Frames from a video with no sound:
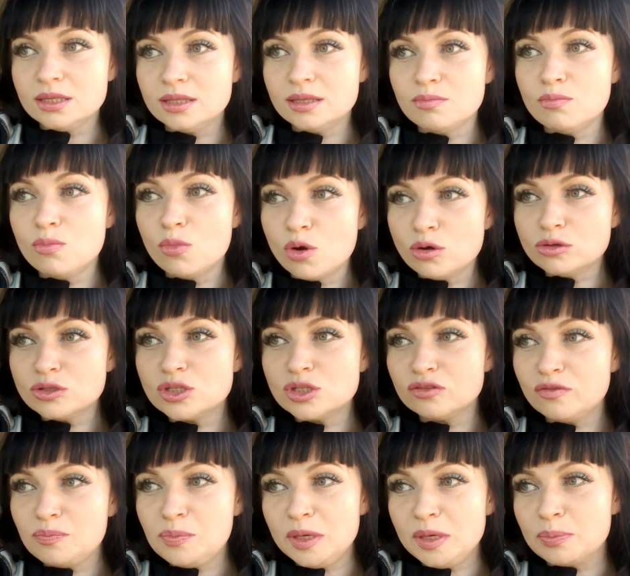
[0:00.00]
most
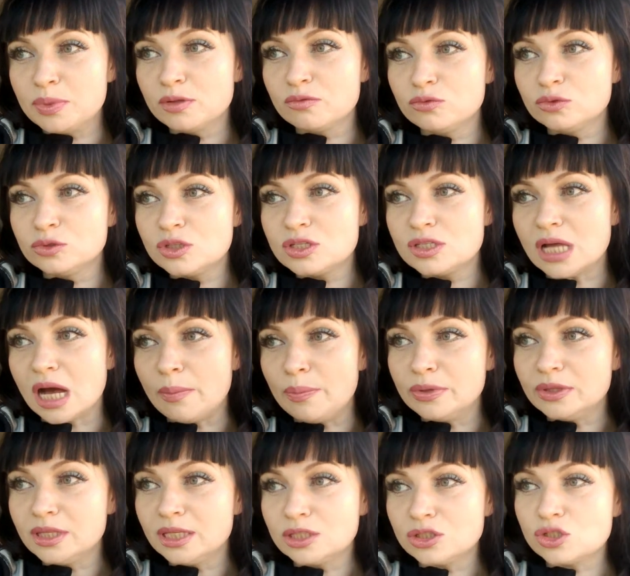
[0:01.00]
of people would stop
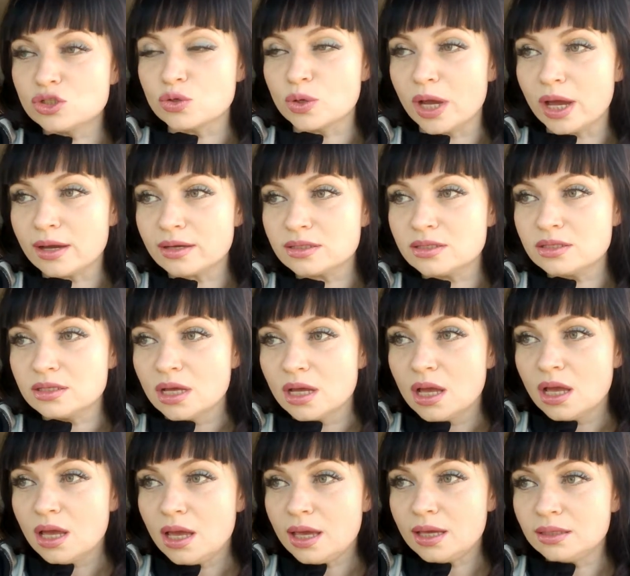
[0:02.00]
in their tracks
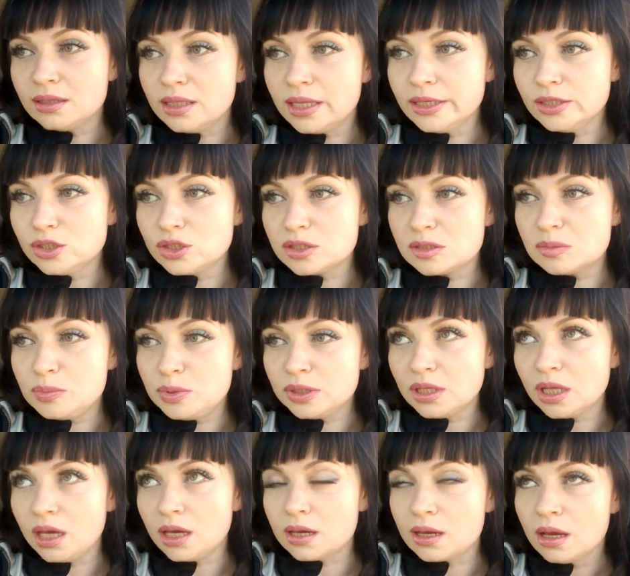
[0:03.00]
and they just be
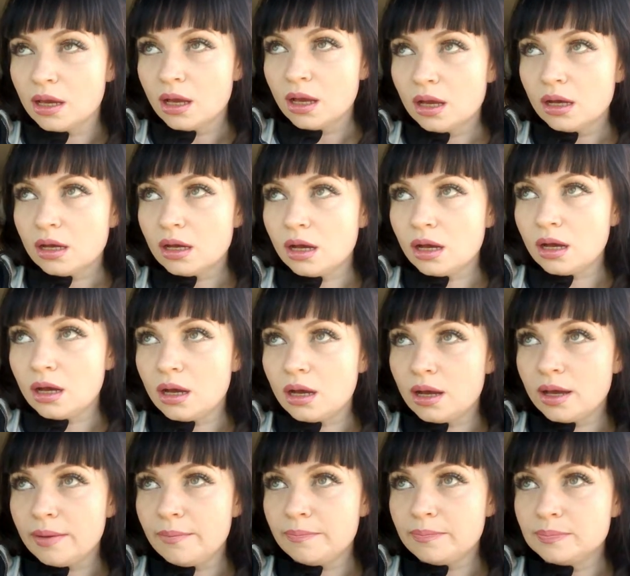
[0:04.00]
like
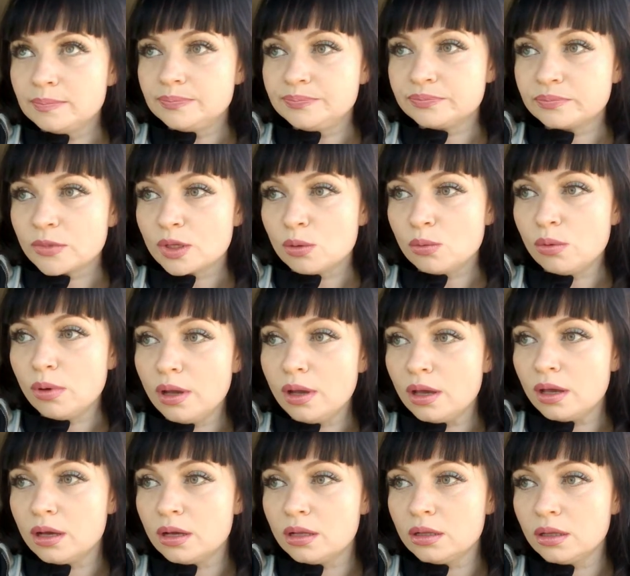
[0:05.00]
um,
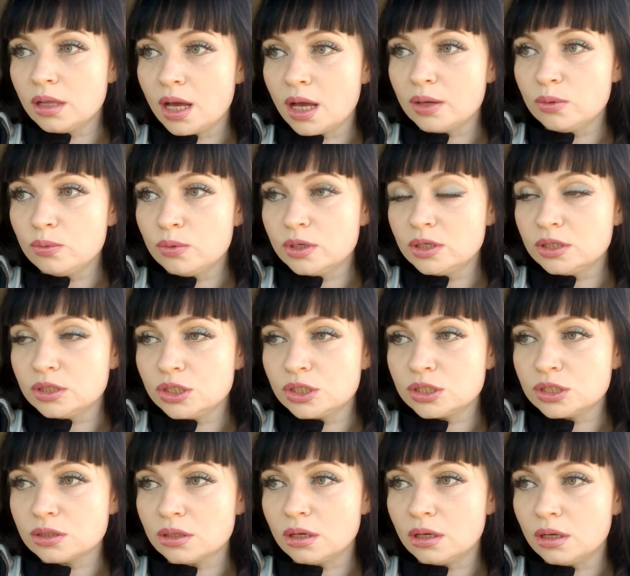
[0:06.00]
well, I
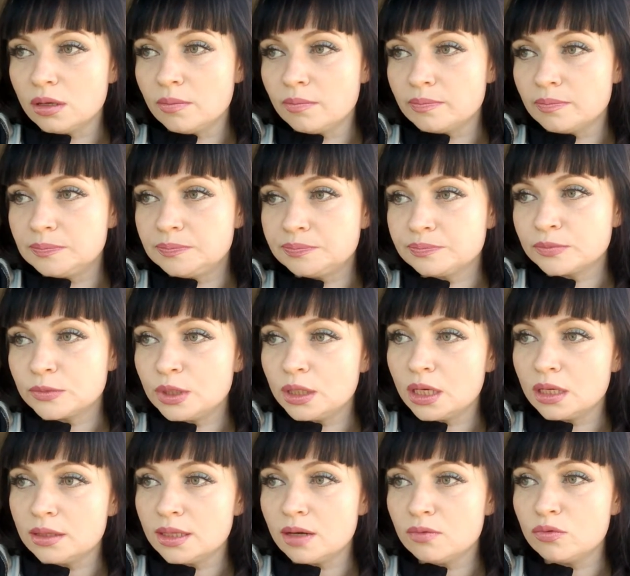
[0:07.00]
wish, um,
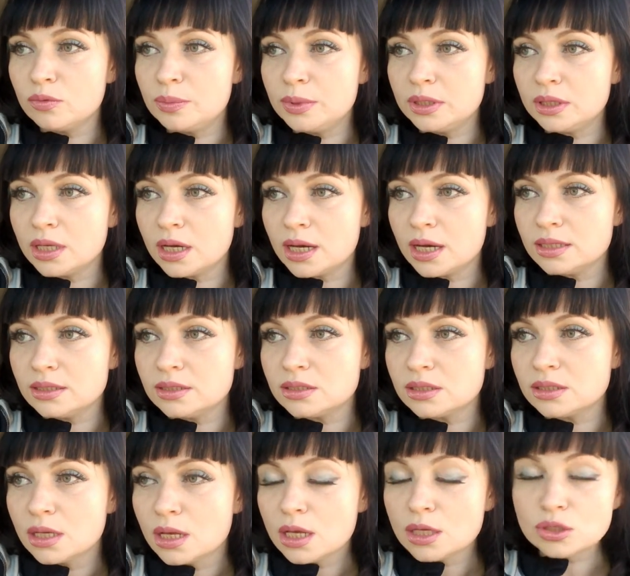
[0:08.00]
yeah, that would be
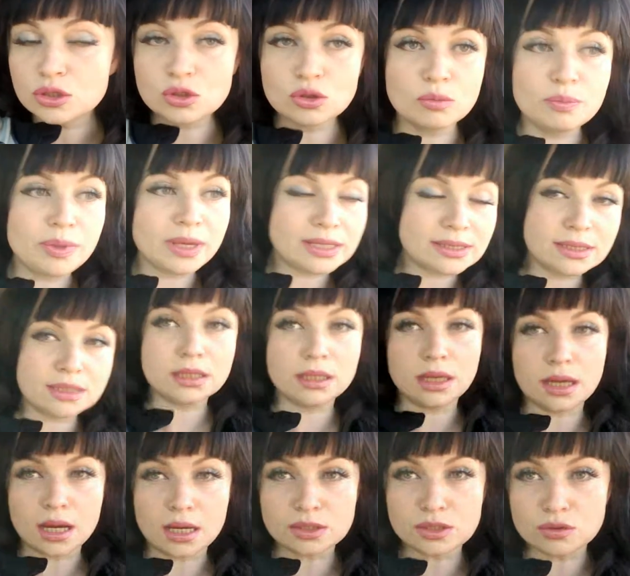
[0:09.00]
nice. So
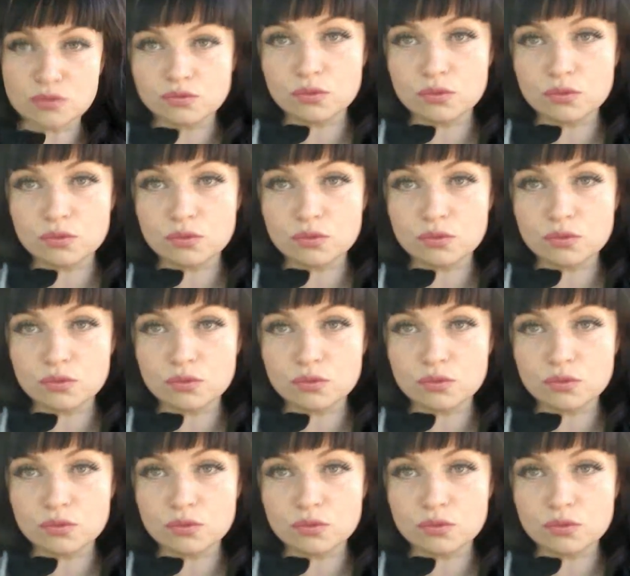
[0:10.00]
basically, other